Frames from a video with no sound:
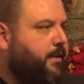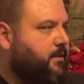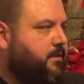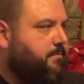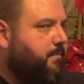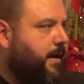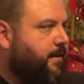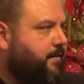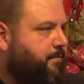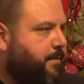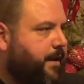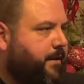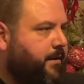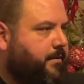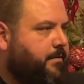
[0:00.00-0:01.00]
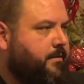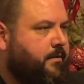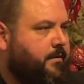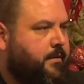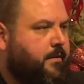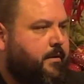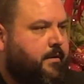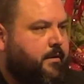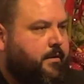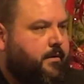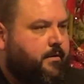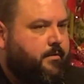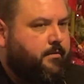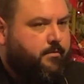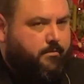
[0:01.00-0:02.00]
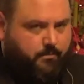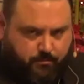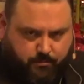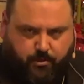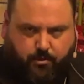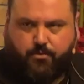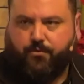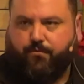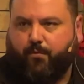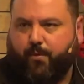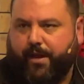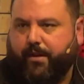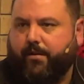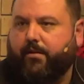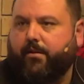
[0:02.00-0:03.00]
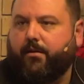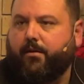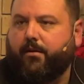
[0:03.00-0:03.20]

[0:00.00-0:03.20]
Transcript: as it might have been, Joseph went.